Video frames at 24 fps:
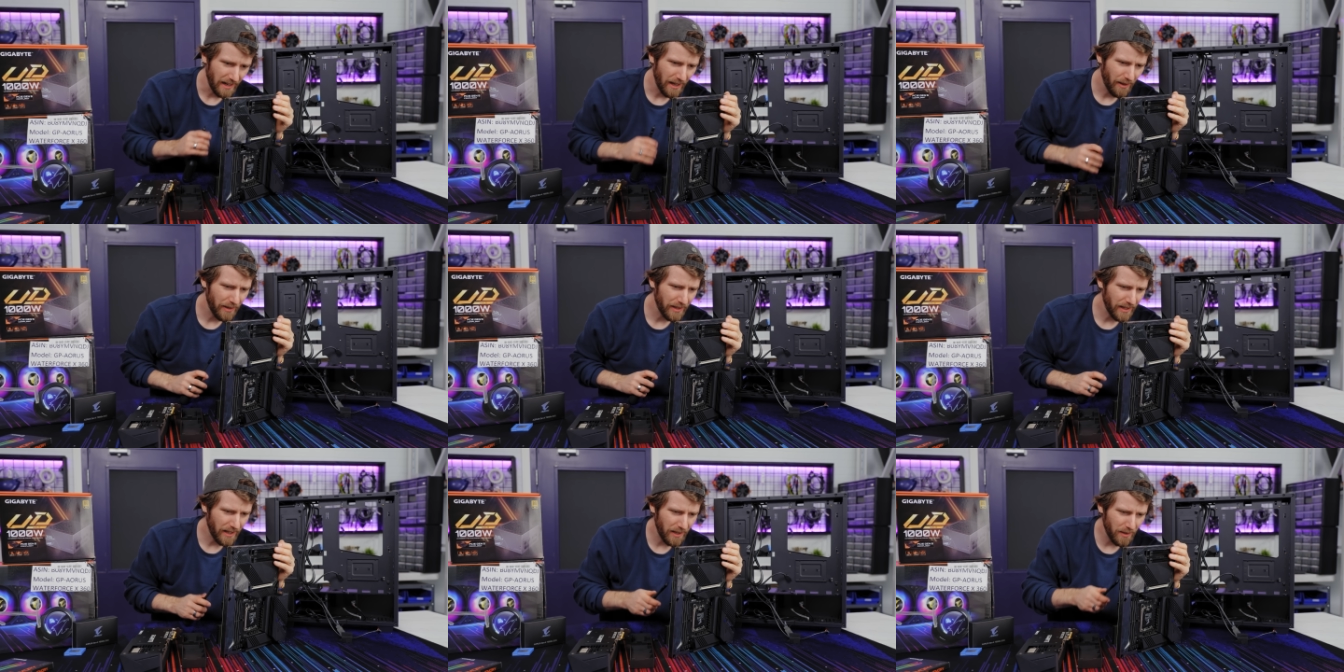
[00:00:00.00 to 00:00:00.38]

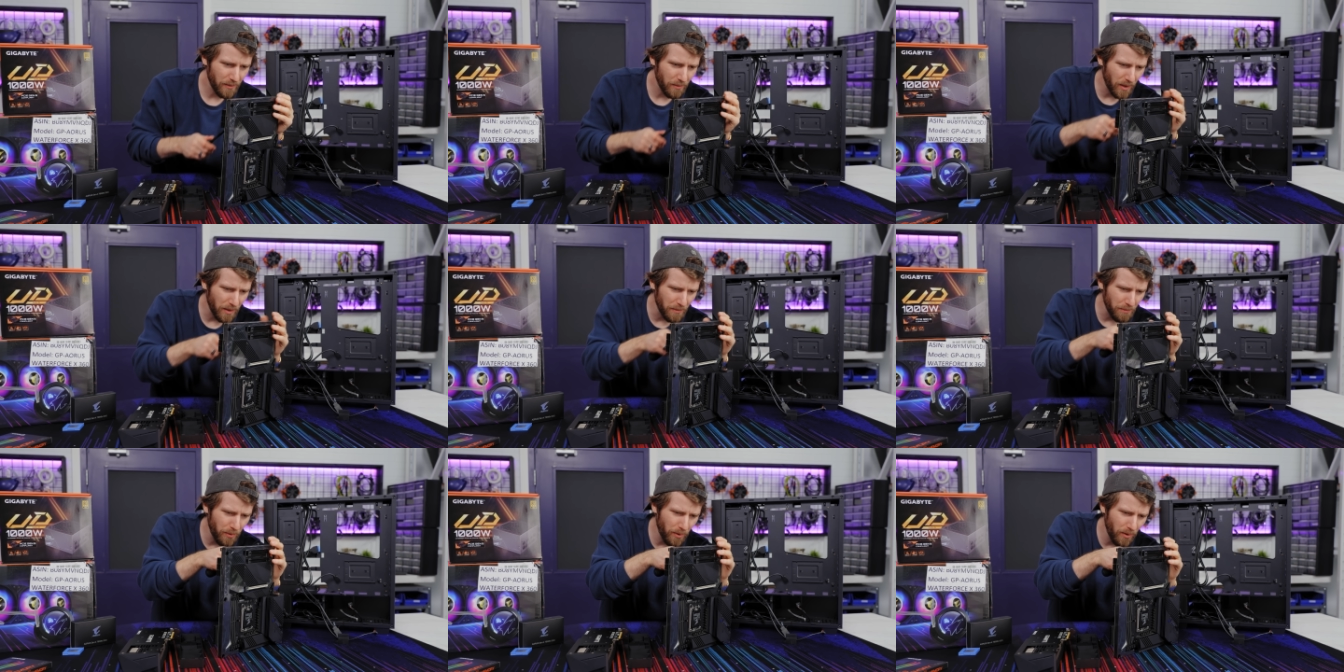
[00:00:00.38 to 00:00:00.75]
Now I kinda
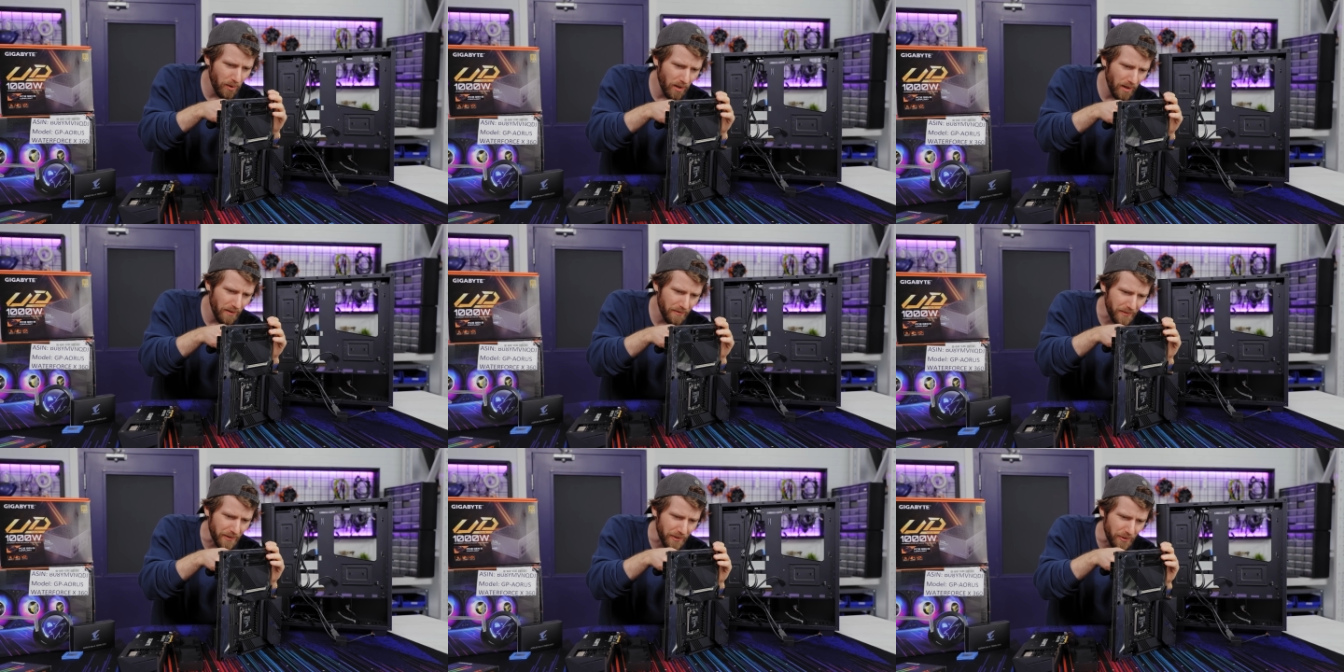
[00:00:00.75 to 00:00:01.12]
wanna pull
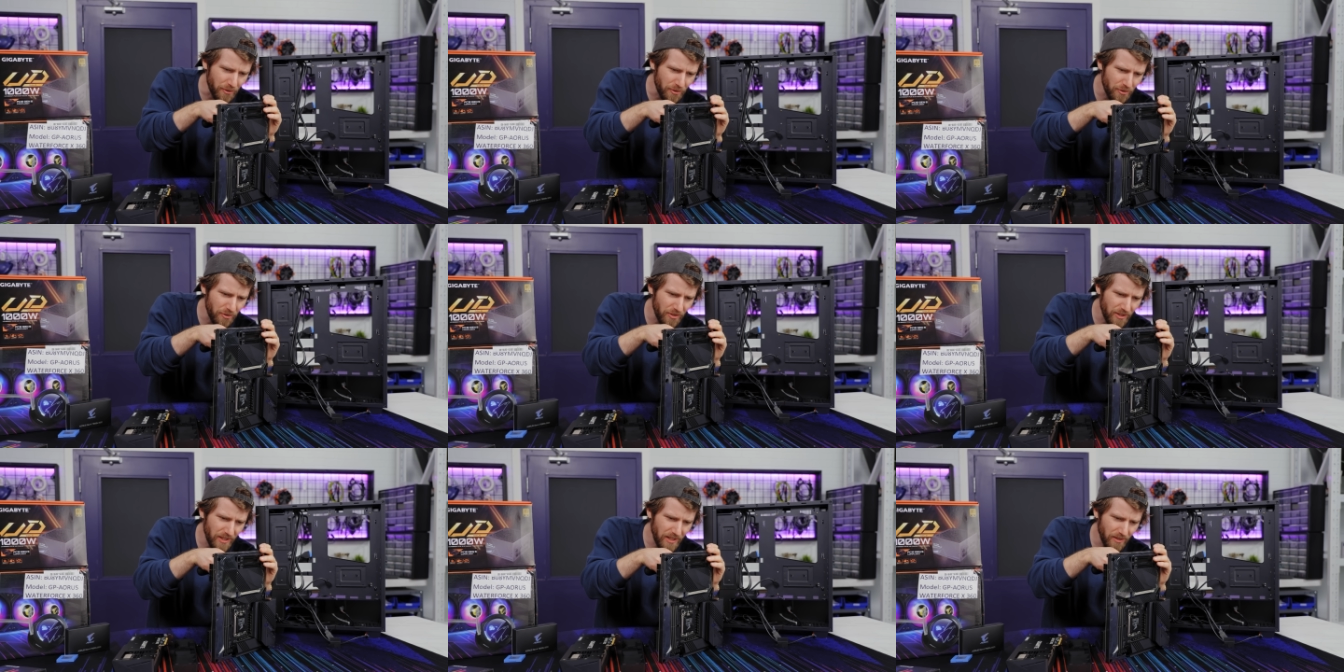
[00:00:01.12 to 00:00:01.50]
off this
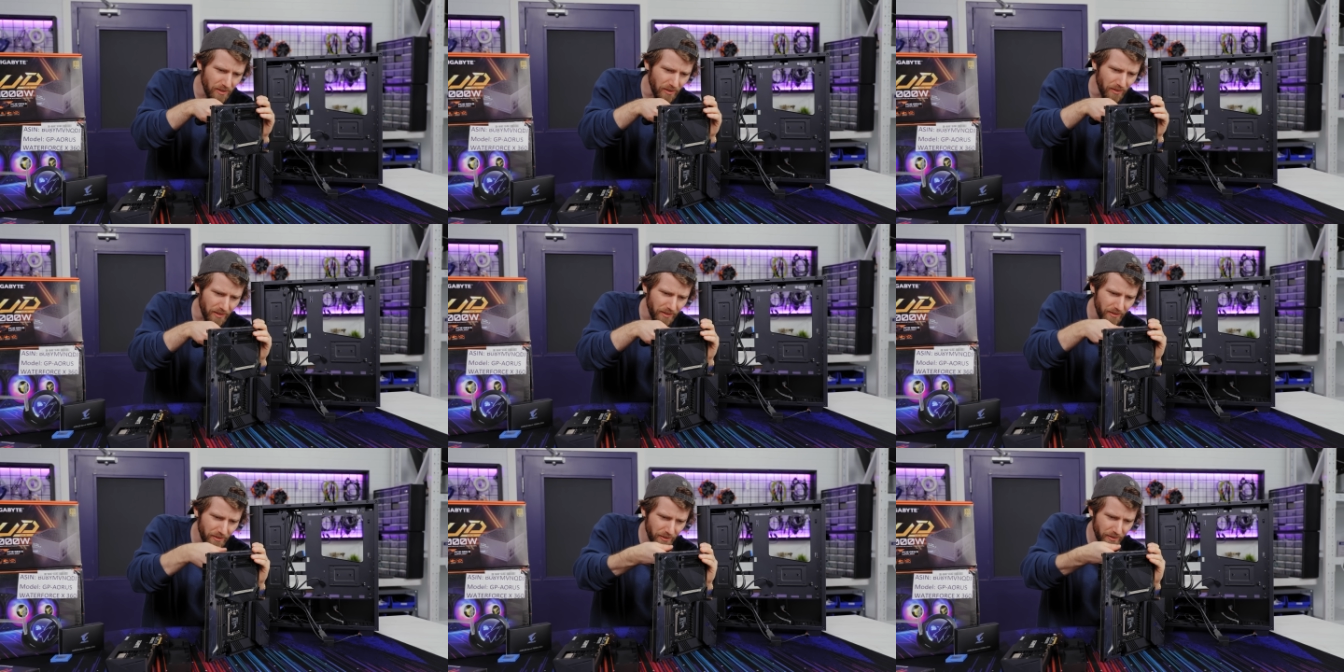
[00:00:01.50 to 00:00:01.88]

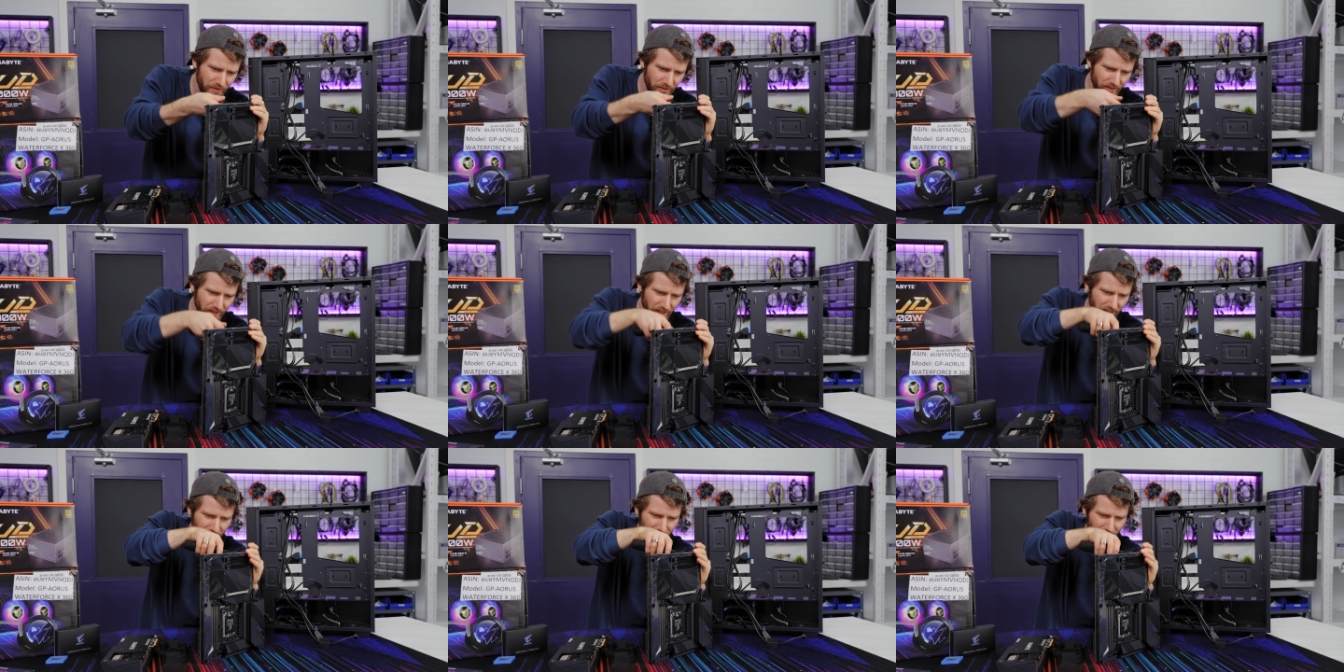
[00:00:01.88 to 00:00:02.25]
shield and
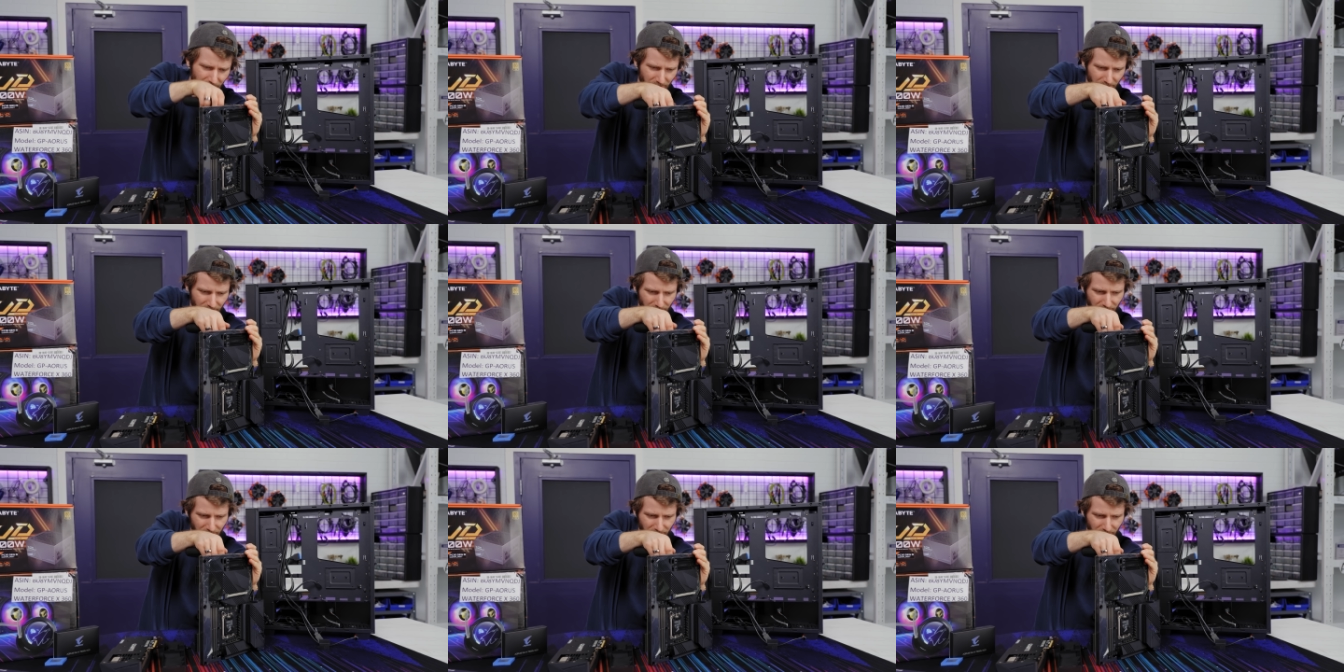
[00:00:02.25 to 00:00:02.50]
just see